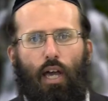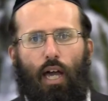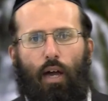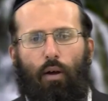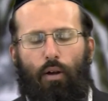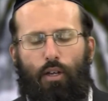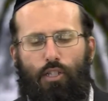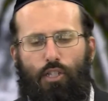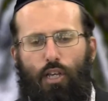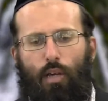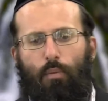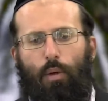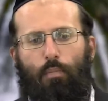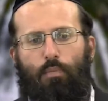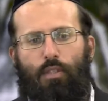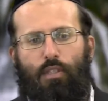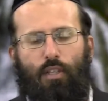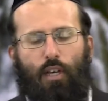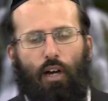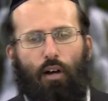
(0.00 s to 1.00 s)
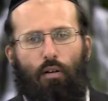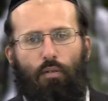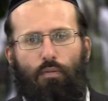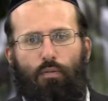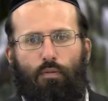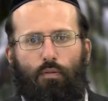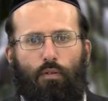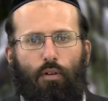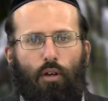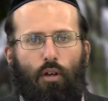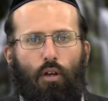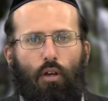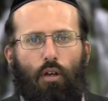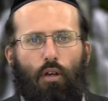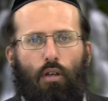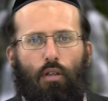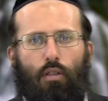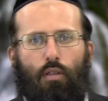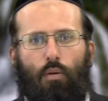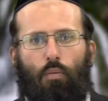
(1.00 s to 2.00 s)
how Hashem himself,
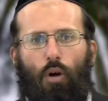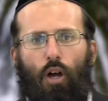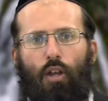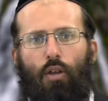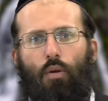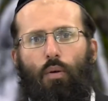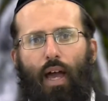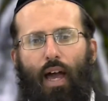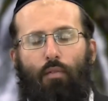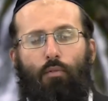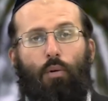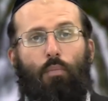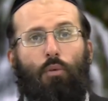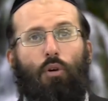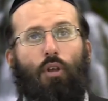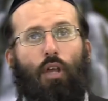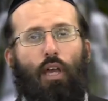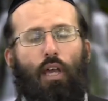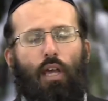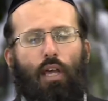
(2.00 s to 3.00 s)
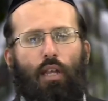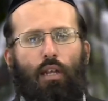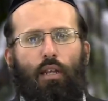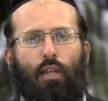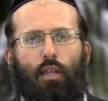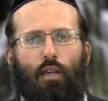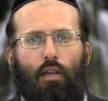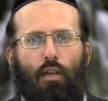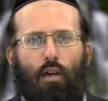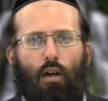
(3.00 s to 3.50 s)
the one who we have Emuna in,